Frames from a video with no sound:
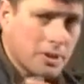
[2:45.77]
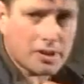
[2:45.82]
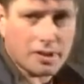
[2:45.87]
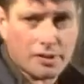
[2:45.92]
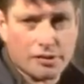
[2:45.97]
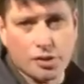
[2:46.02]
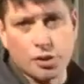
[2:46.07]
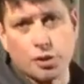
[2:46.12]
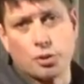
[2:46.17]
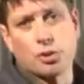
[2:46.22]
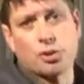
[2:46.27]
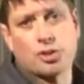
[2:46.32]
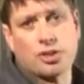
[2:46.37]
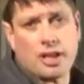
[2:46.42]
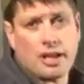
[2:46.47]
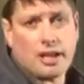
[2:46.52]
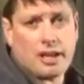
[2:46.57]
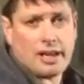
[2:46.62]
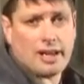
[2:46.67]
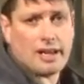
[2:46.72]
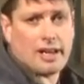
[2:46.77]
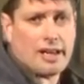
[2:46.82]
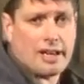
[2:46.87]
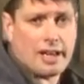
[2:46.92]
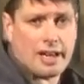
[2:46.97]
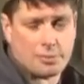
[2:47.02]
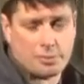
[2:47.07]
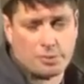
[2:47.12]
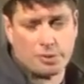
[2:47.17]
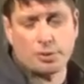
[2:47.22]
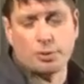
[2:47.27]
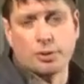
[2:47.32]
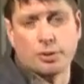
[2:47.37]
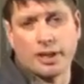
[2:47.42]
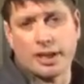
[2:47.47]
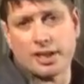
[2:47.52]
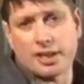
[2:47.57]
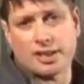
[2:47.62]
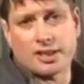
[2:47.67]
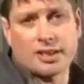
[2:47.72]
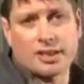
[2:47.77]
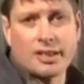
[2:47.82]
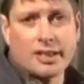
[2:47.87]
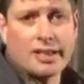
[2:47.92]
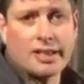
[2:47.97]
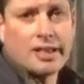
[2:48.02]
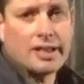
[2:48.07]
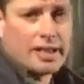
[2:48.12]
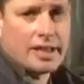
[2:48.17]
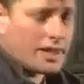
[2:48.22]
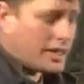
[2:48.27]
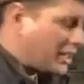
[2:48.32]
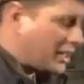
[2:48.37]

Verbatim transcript: of course, as with all this, you